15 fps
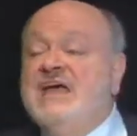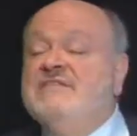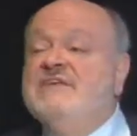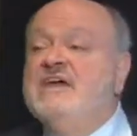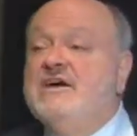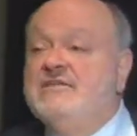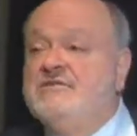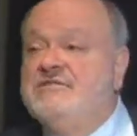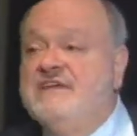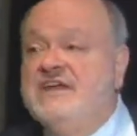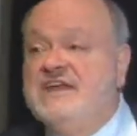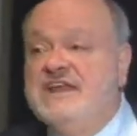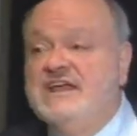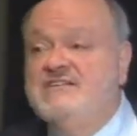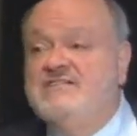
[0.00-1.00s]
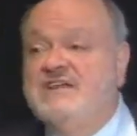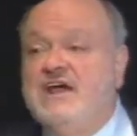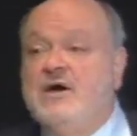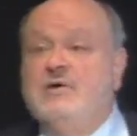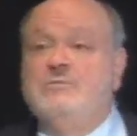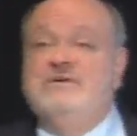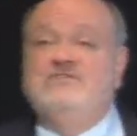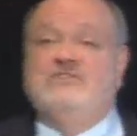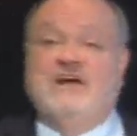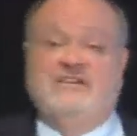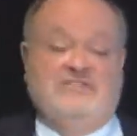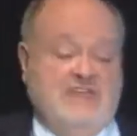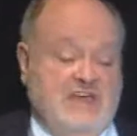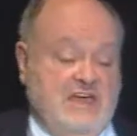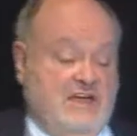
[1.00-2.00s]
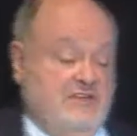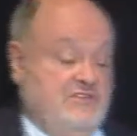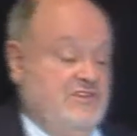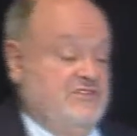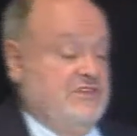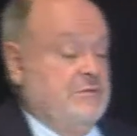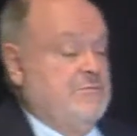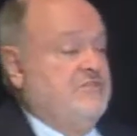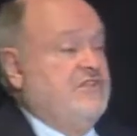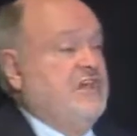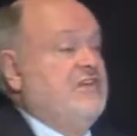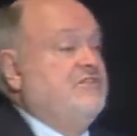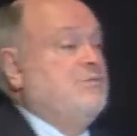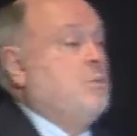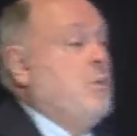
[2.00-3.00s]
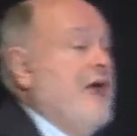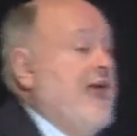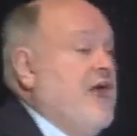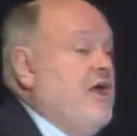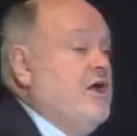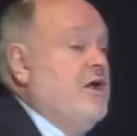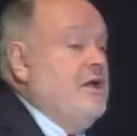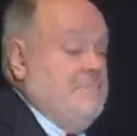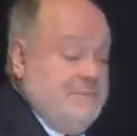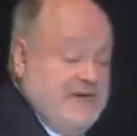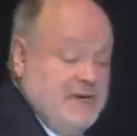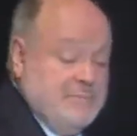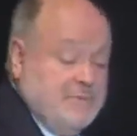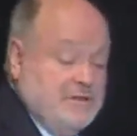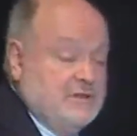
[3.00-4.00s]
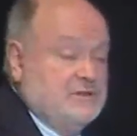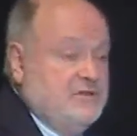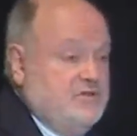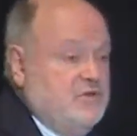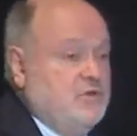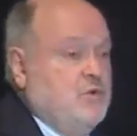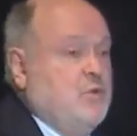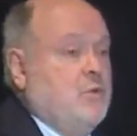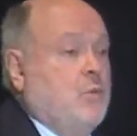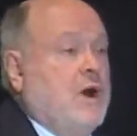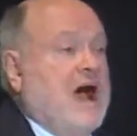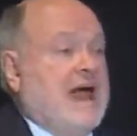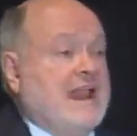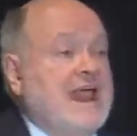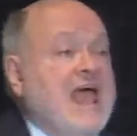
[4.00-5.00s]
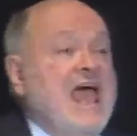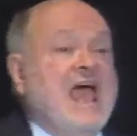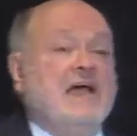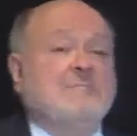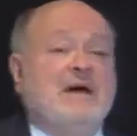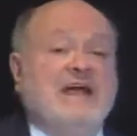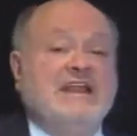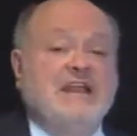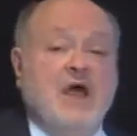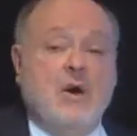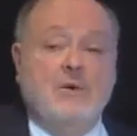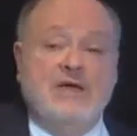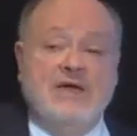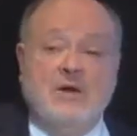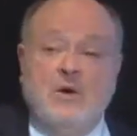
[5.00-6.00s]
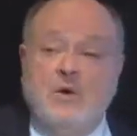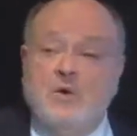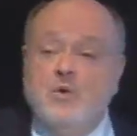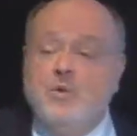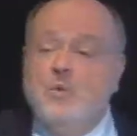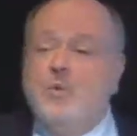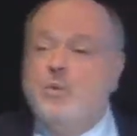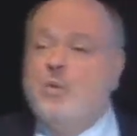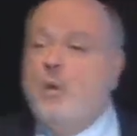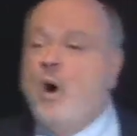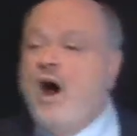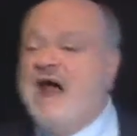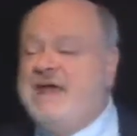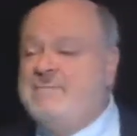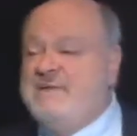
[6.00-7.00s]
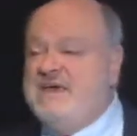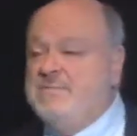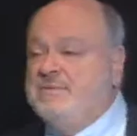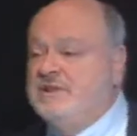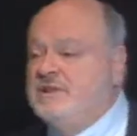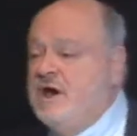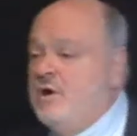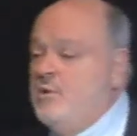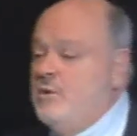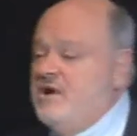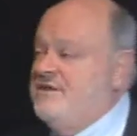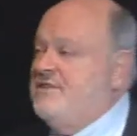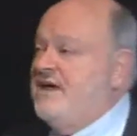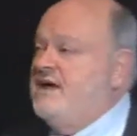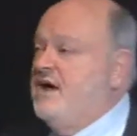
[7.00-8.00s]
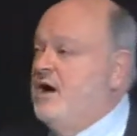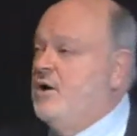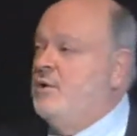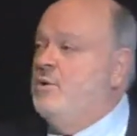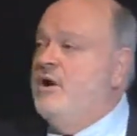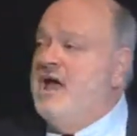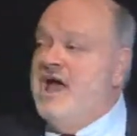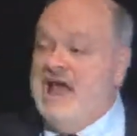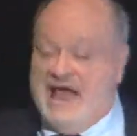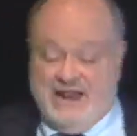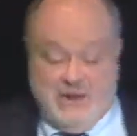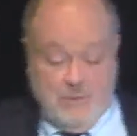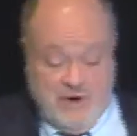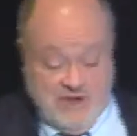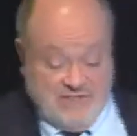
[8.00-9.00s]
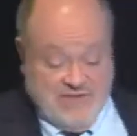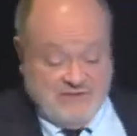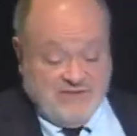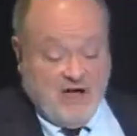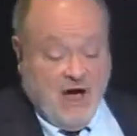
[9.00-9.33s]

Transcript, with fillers: the other thing you need to know, besides the ecosystems, is where people do what. And by knowing why people go where they go and where they've